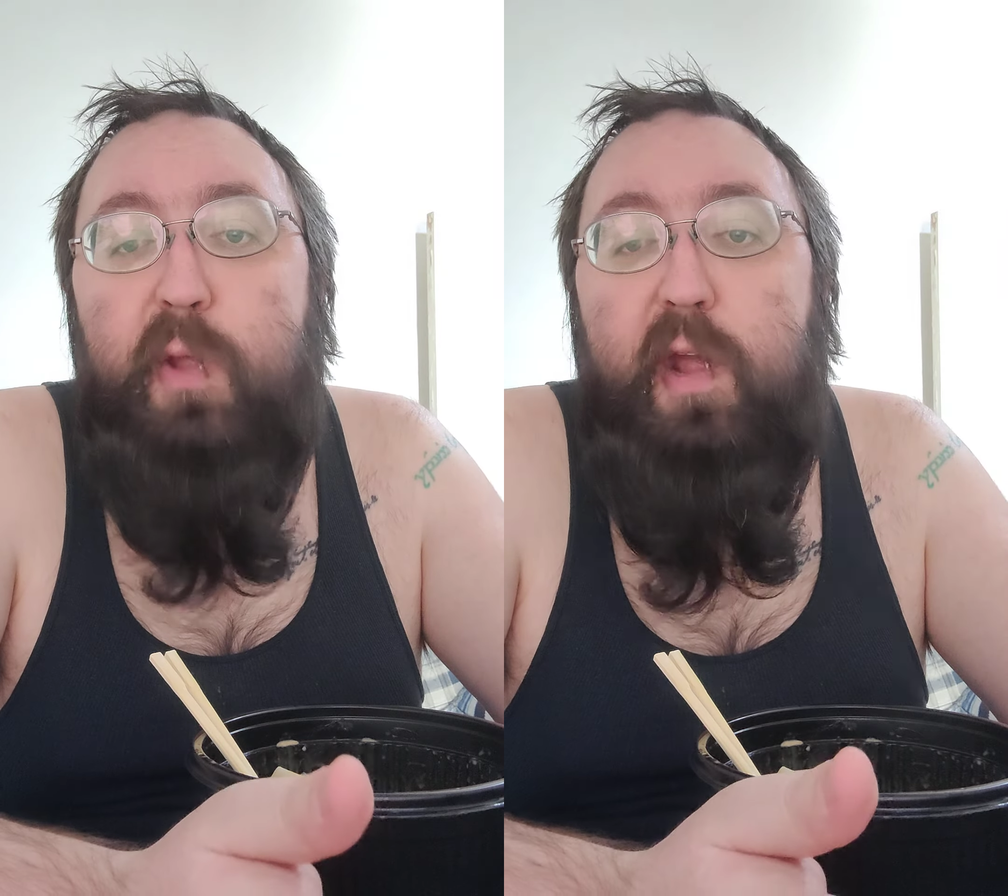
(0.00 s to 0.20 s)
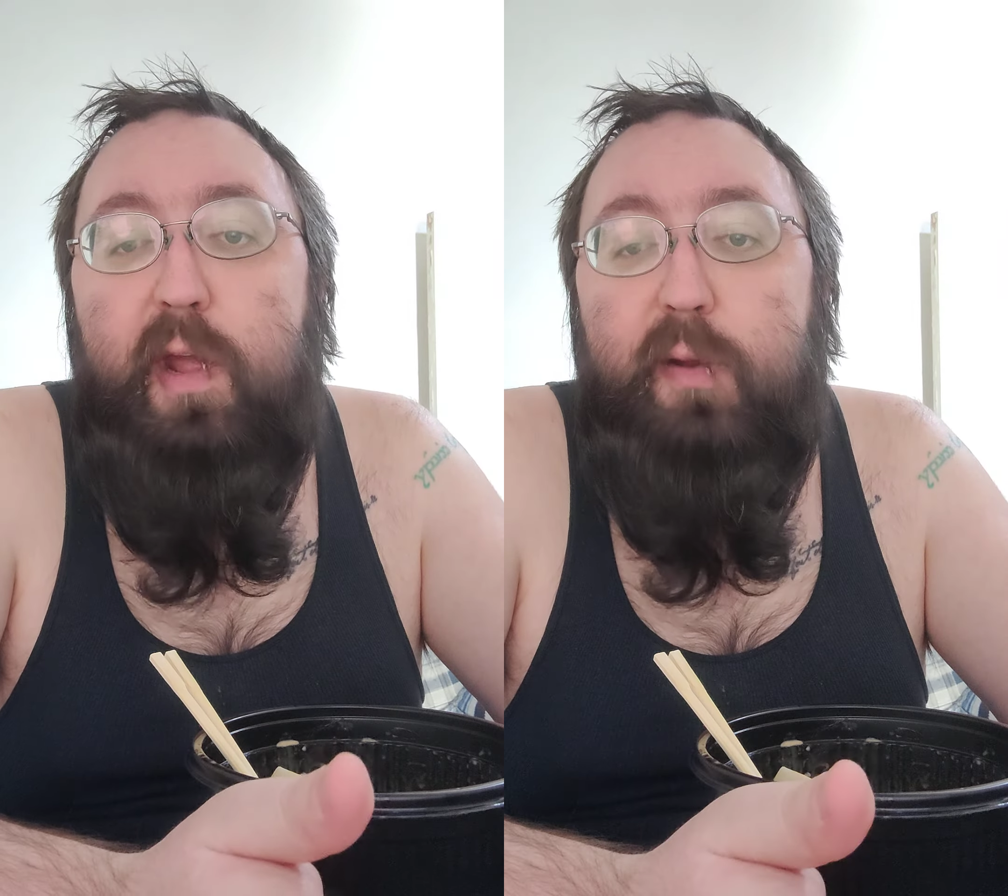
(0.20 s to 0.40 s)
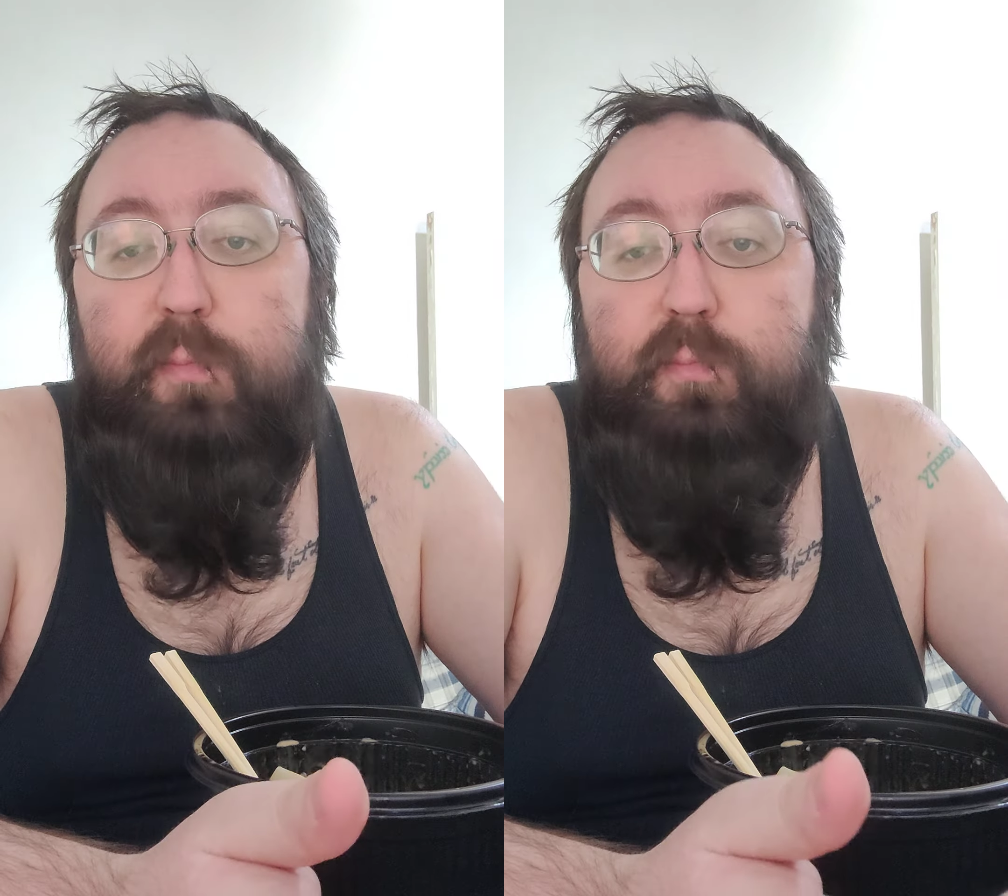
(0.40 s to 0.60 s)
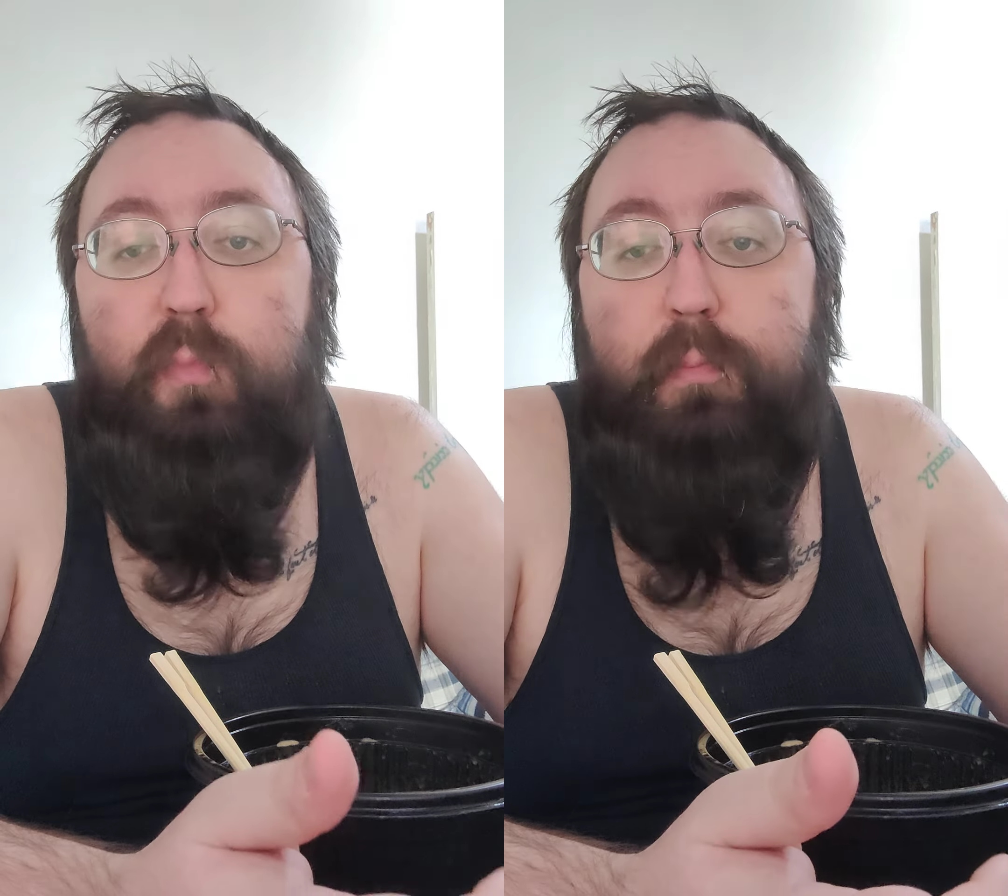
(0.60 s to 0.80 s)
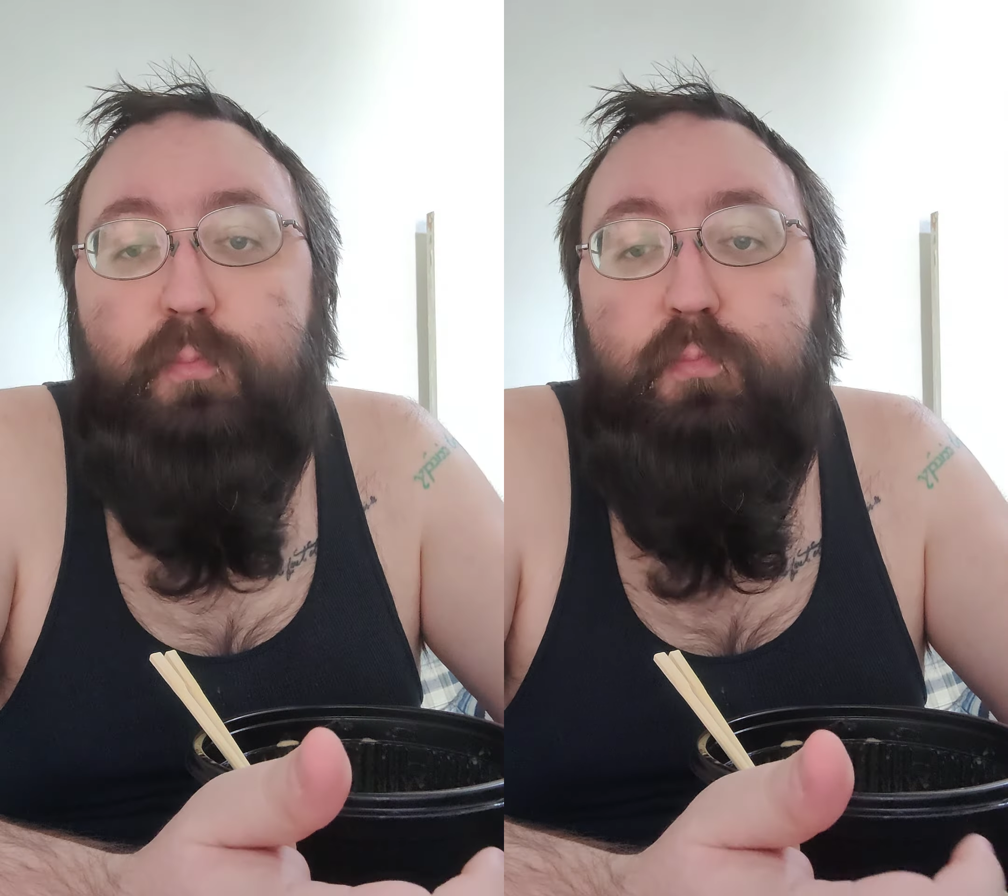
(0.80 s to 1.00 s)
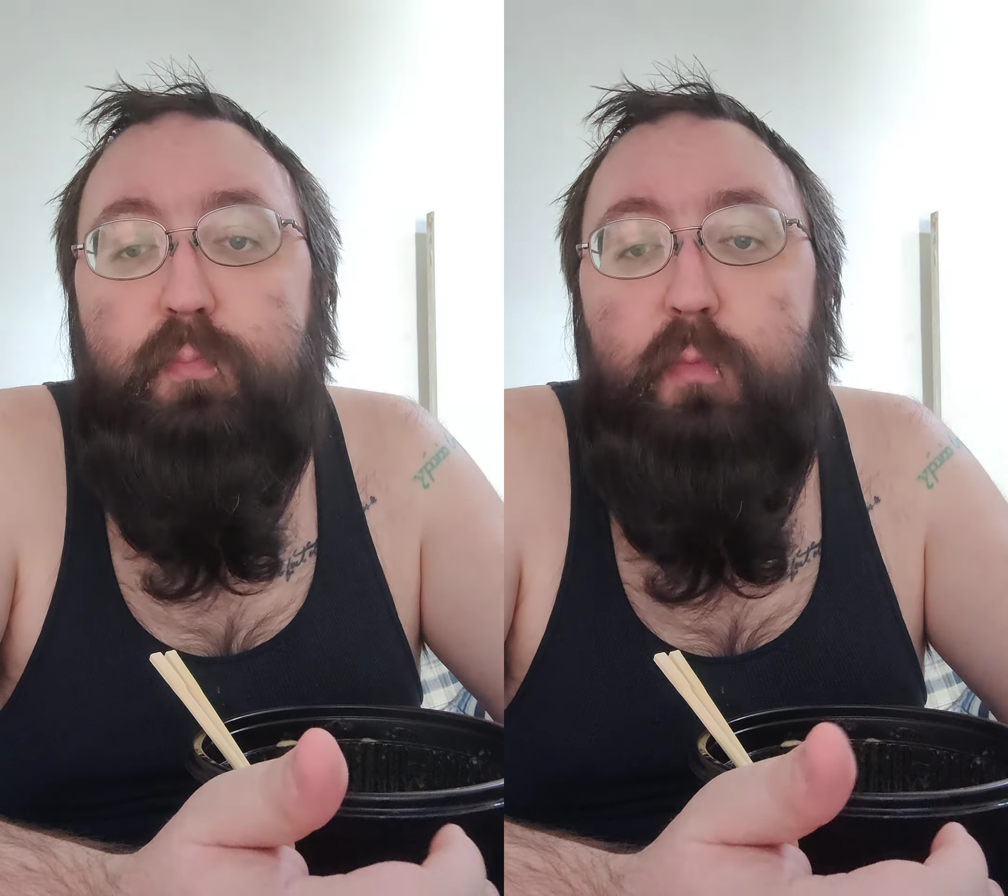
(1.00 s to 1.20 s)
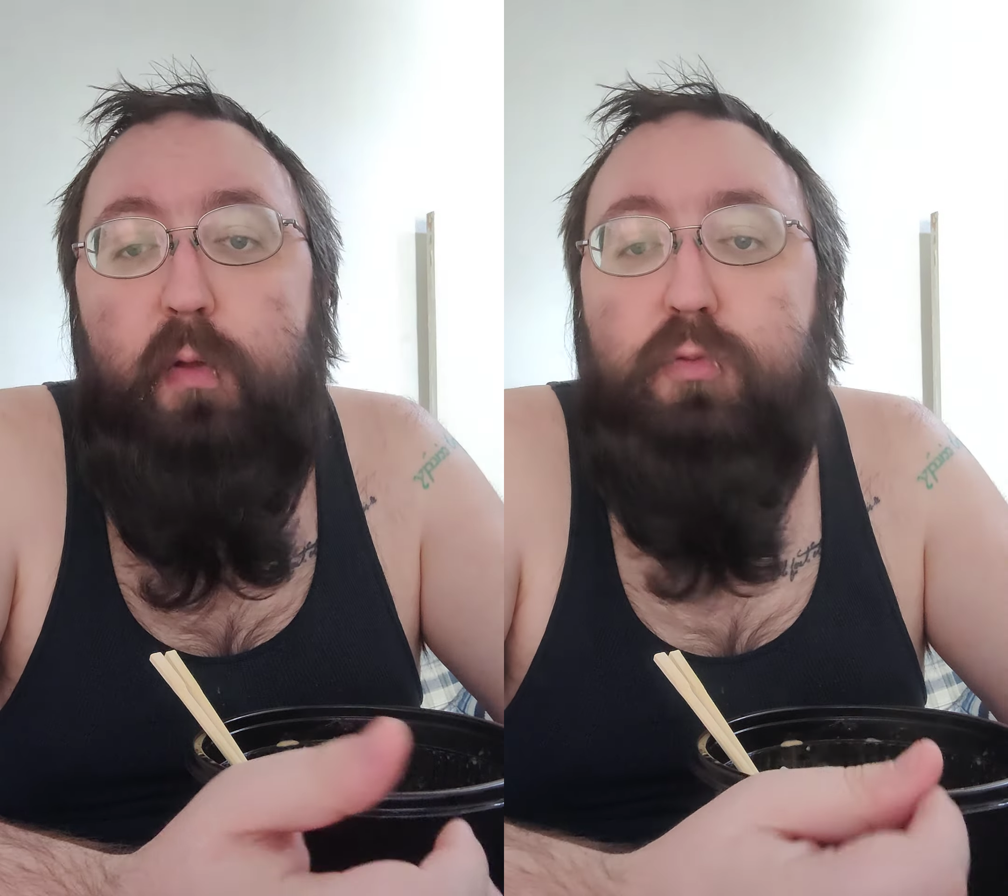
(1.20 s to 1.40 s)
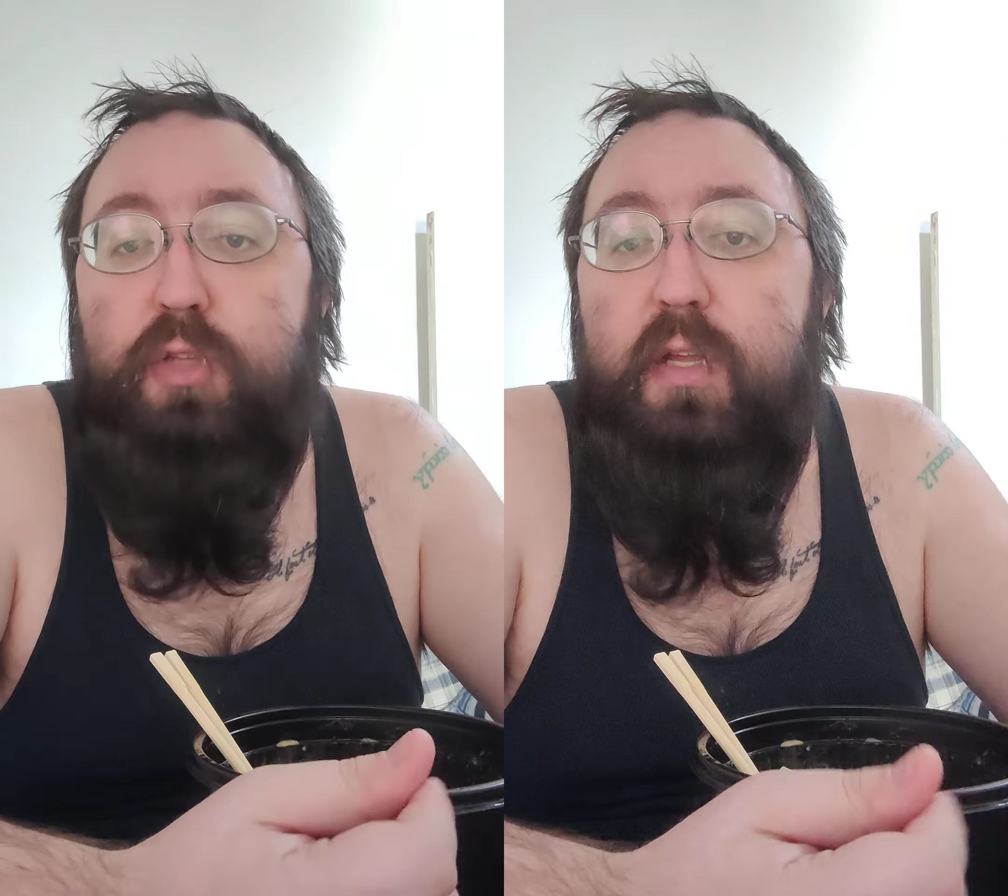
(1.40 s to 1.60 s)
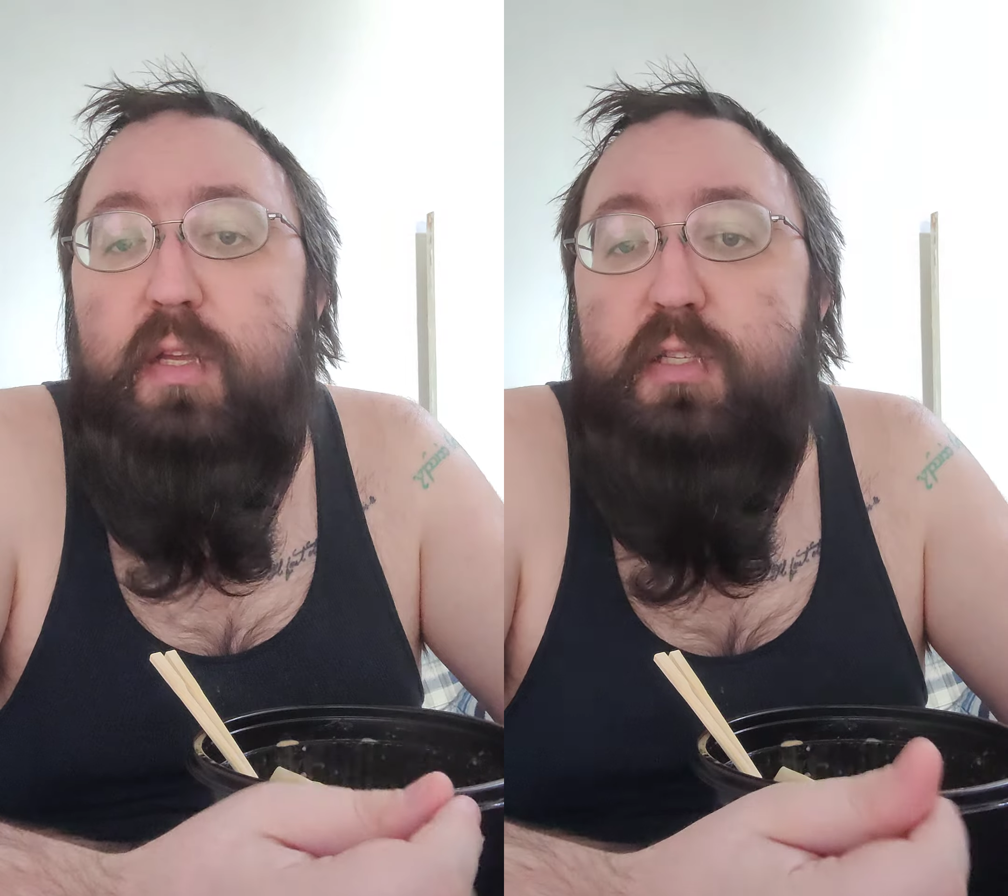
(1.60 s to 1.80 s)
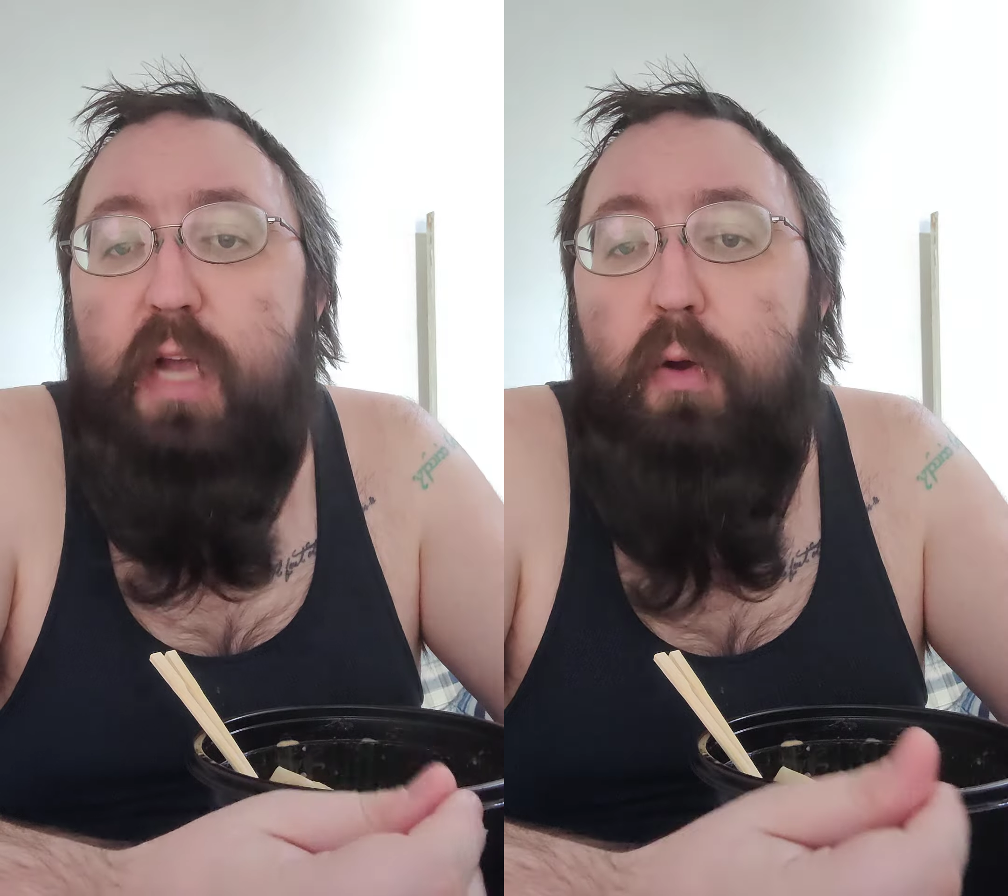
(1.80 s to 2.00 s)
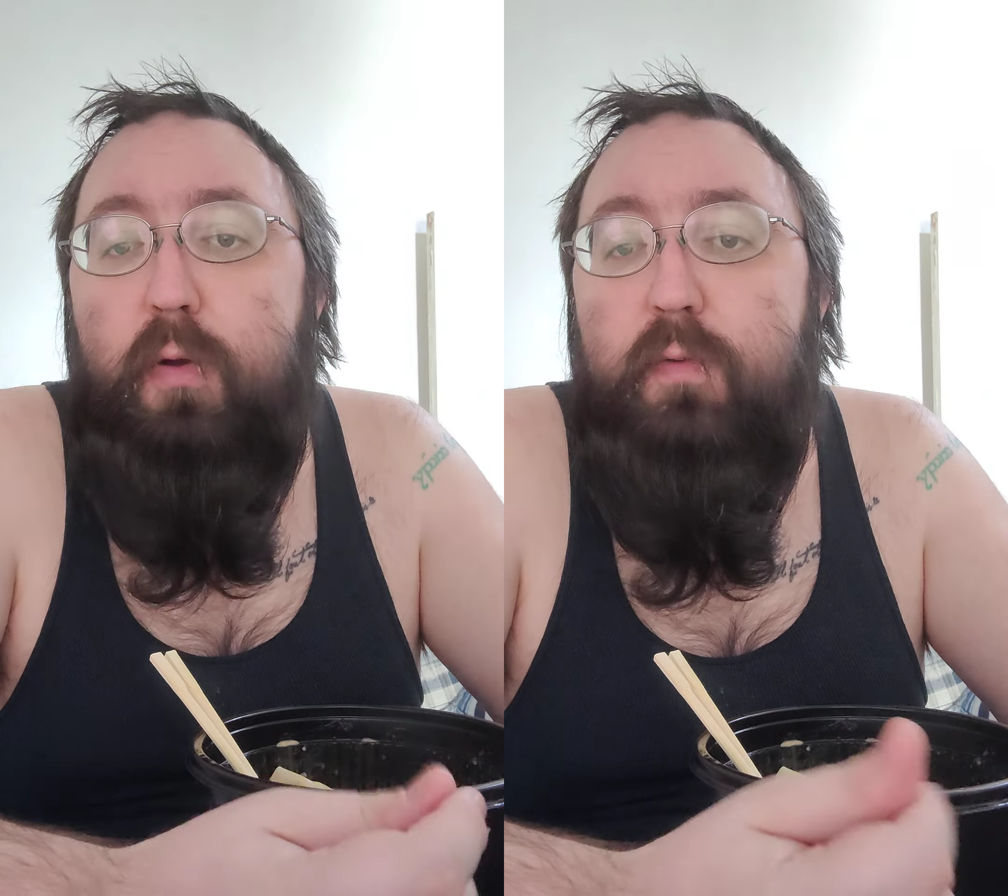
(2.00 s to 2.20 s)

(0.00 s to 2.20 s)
and slightly sour